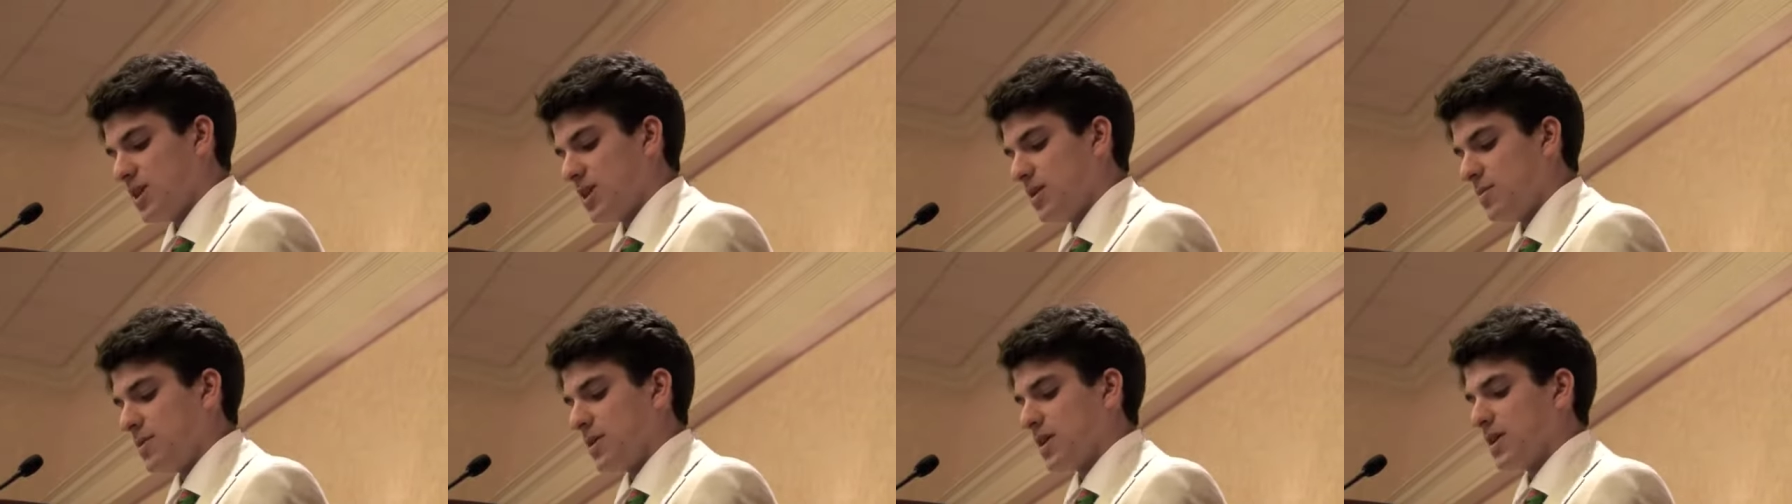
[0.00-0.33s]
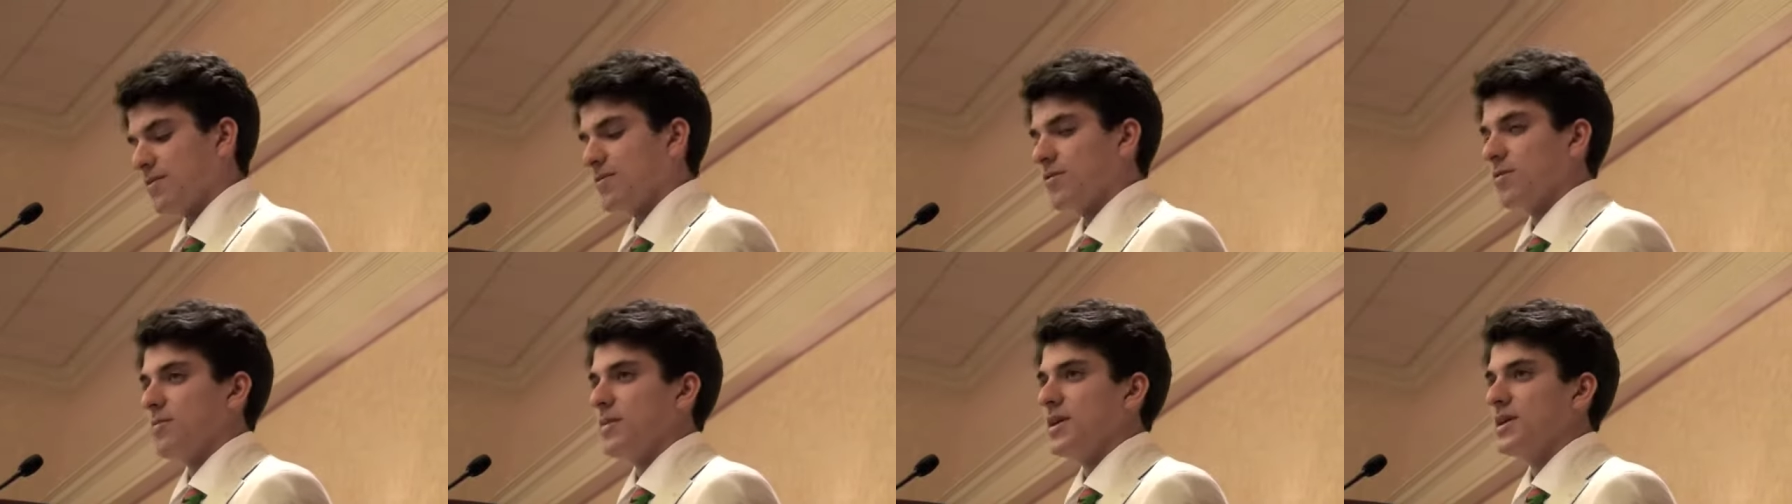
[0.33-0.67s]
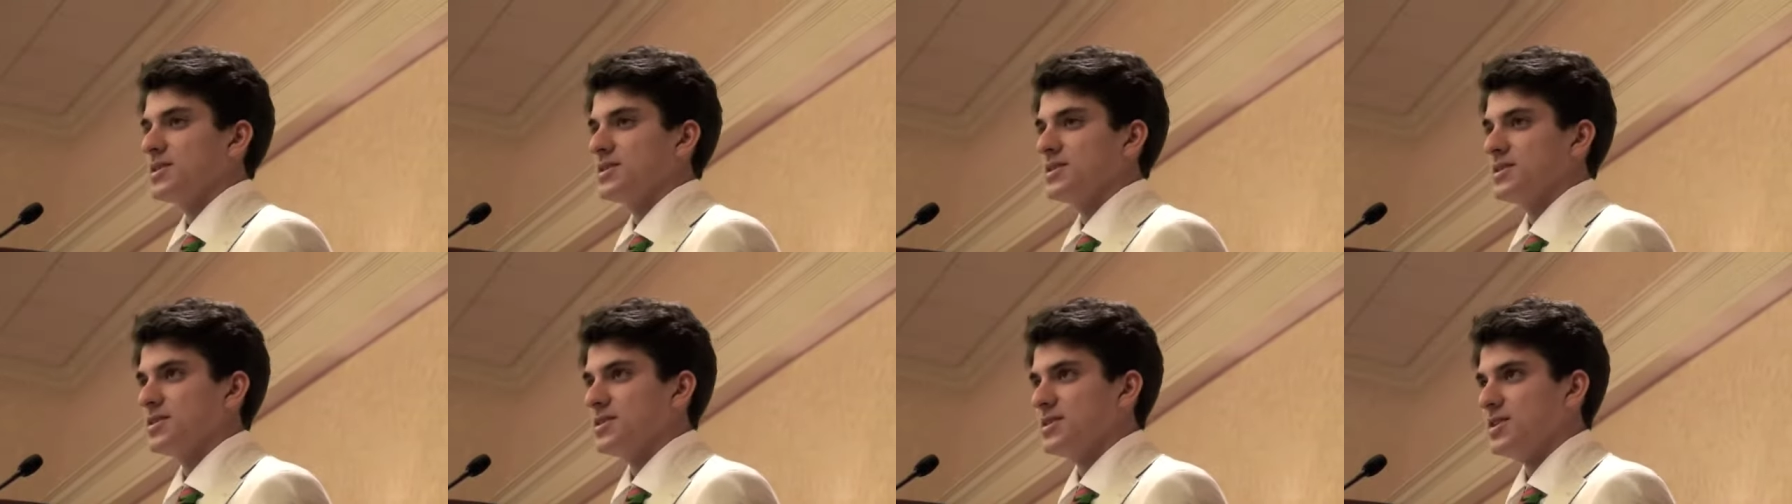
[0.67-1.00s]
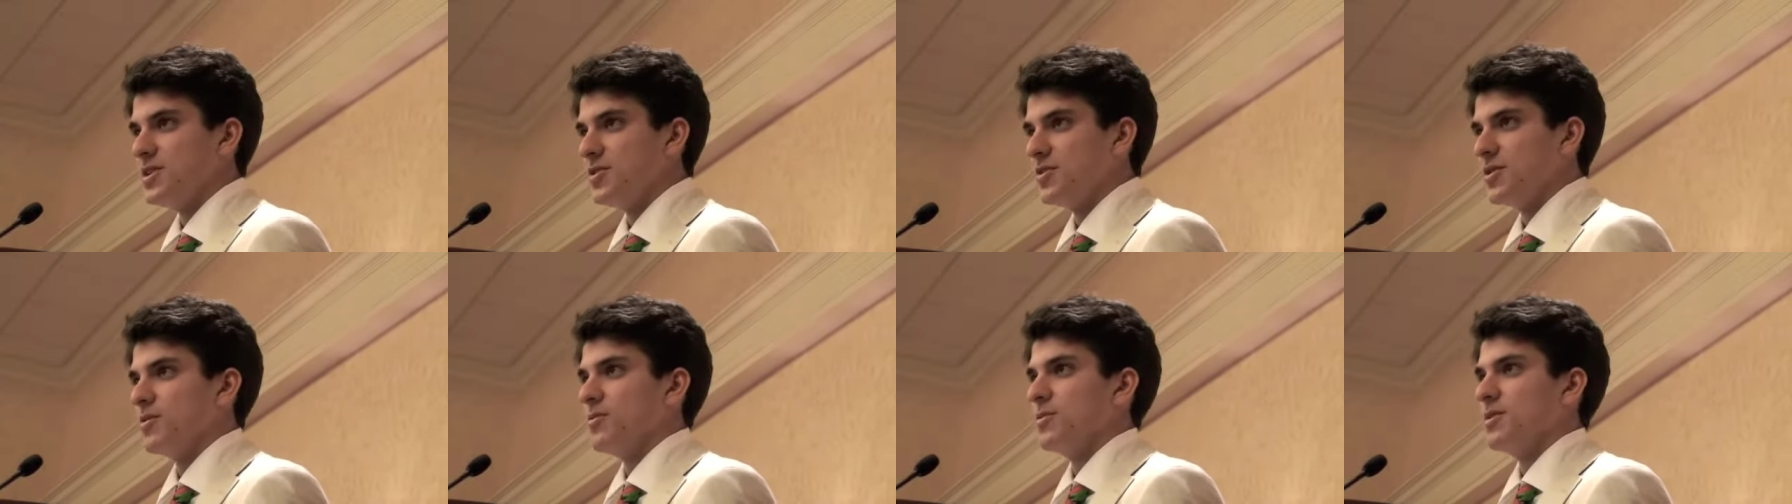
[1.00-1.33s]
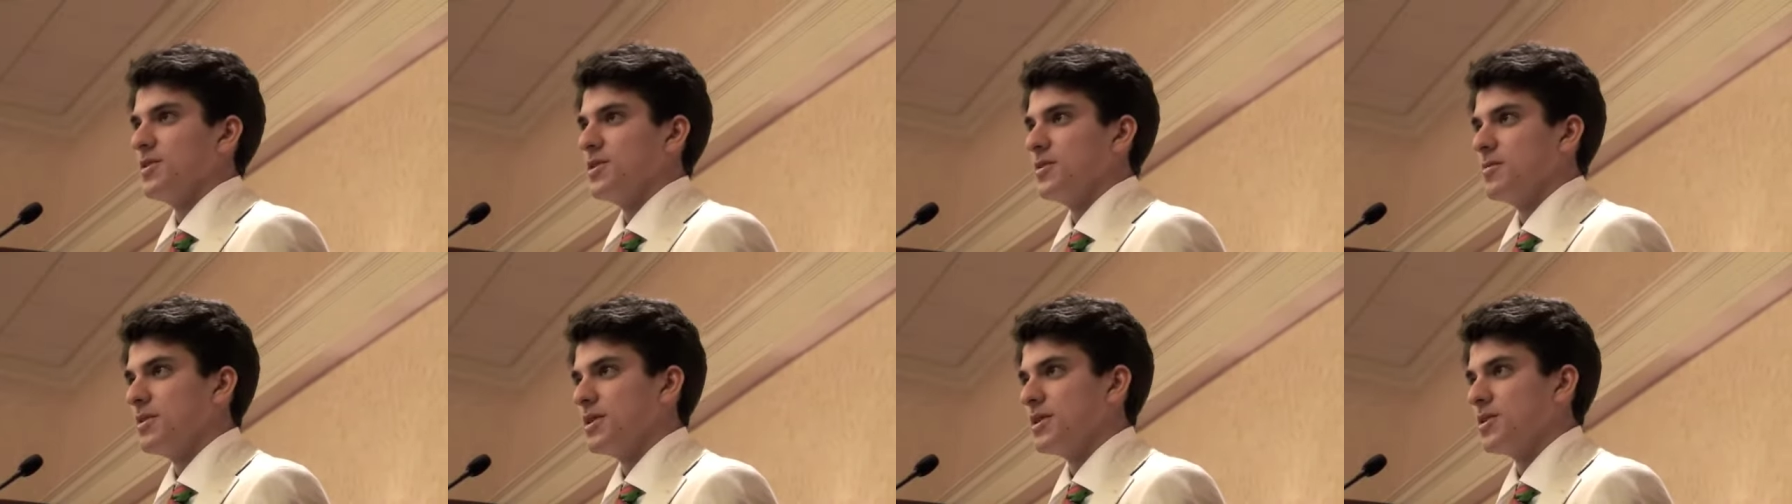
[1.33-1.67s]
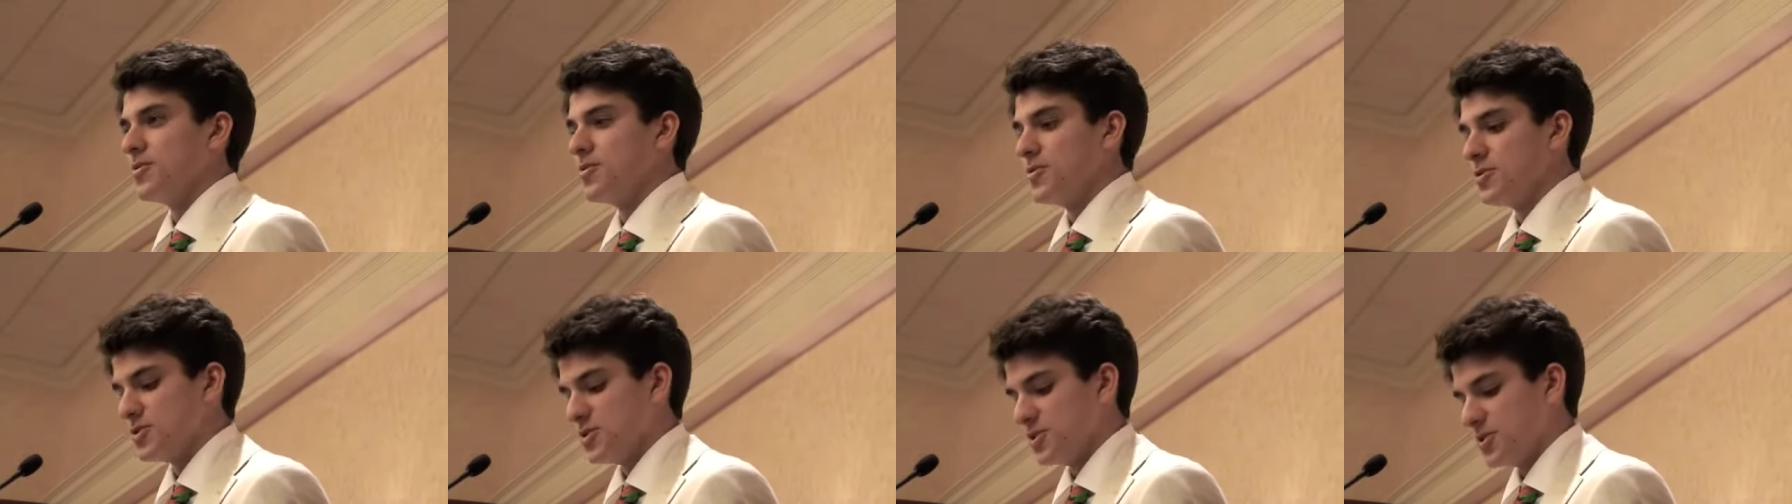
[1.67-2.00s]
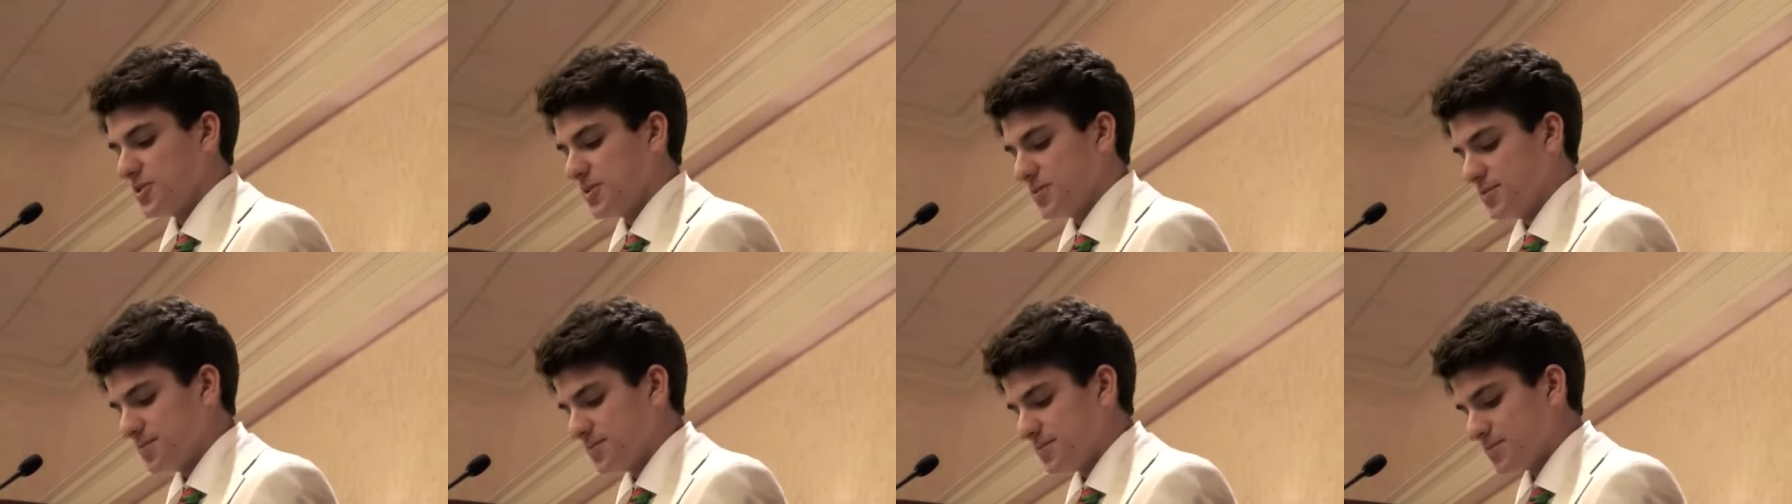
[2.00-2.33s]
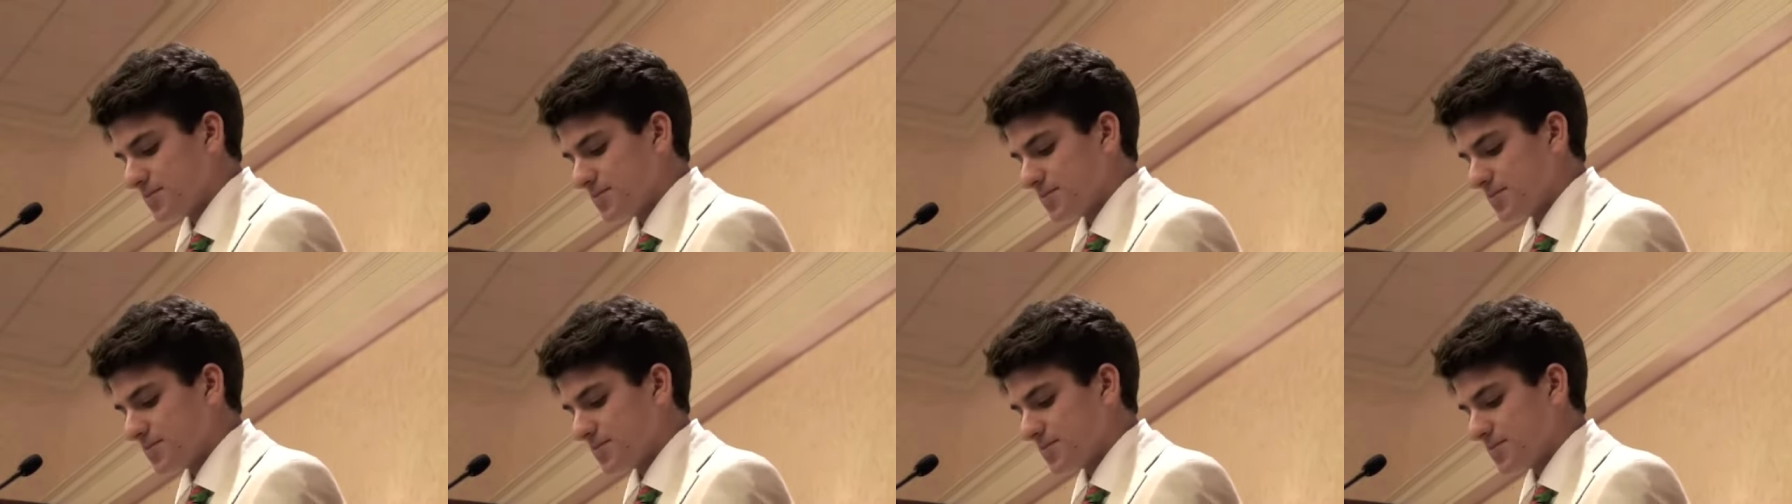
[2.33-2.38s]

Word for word: keeping information secret when they're being tortured.